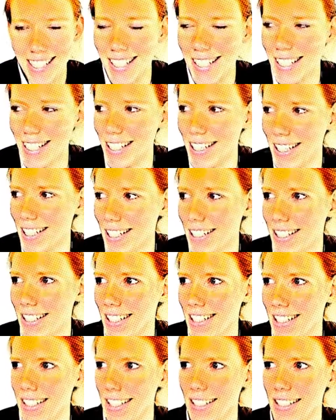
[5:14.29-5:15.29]
You can
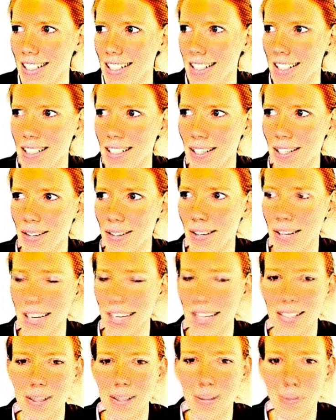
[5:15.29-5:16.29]
just, in the
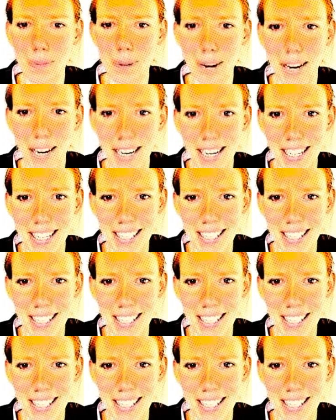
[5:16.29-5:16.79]
supermarket,